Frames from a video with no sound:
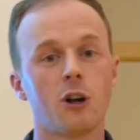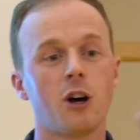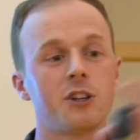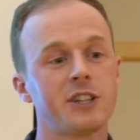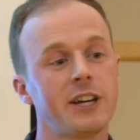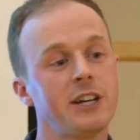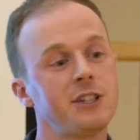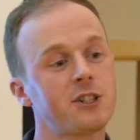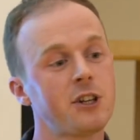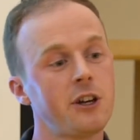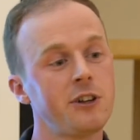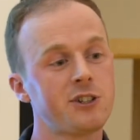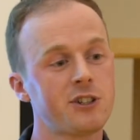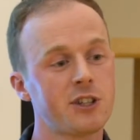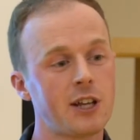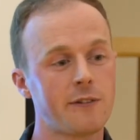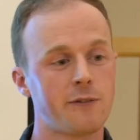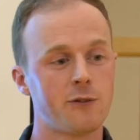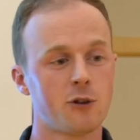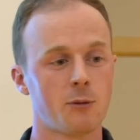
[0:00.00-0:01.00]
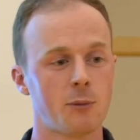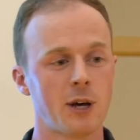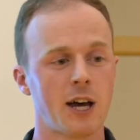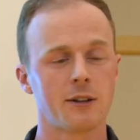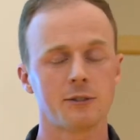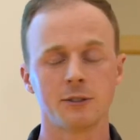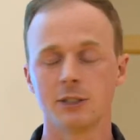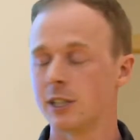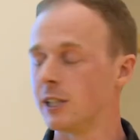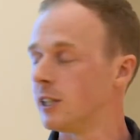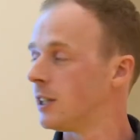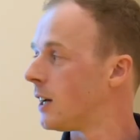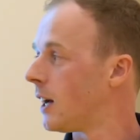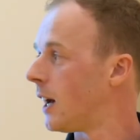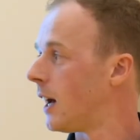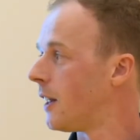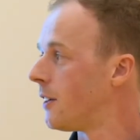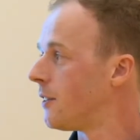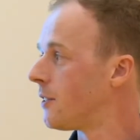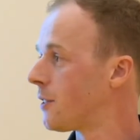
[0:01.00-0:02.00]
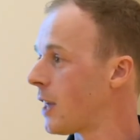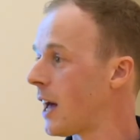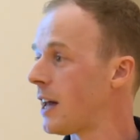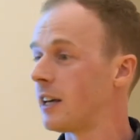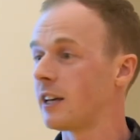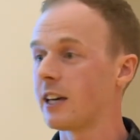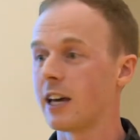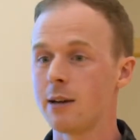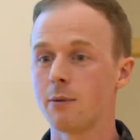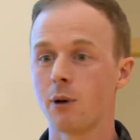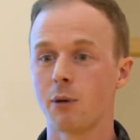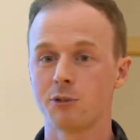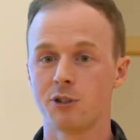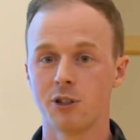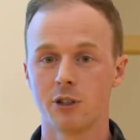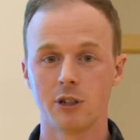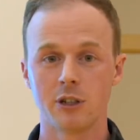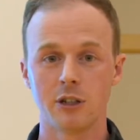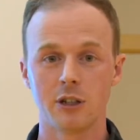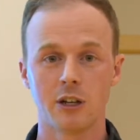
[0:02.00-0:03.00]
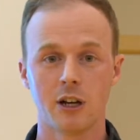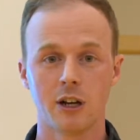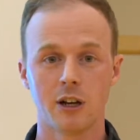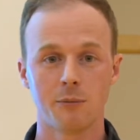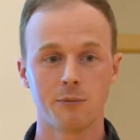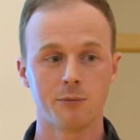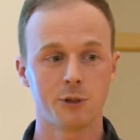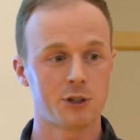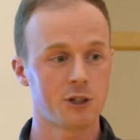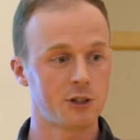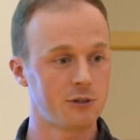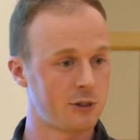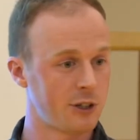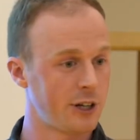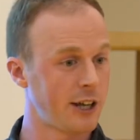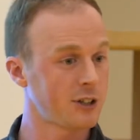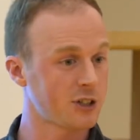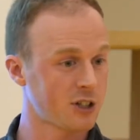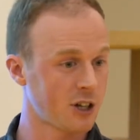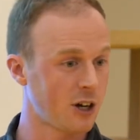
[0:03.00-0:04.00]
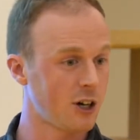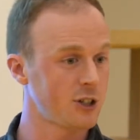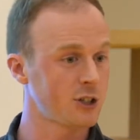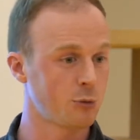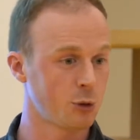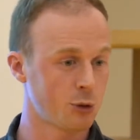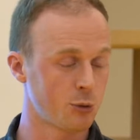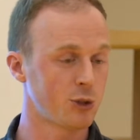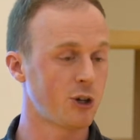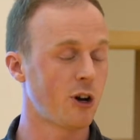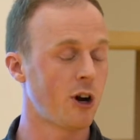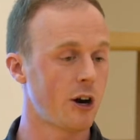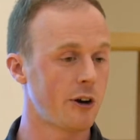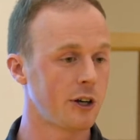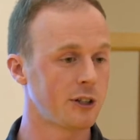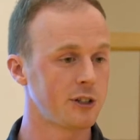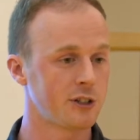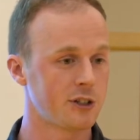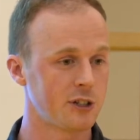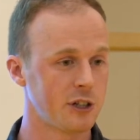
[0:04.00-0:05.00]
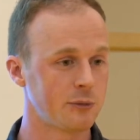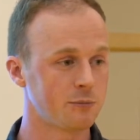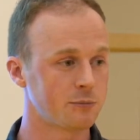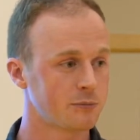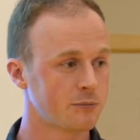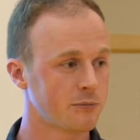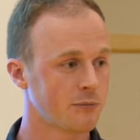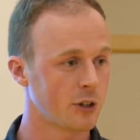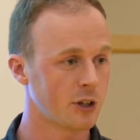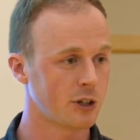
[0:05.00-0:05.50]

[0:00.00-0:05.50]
all our data into that format. And then it came up to the next task, which was hiring the team.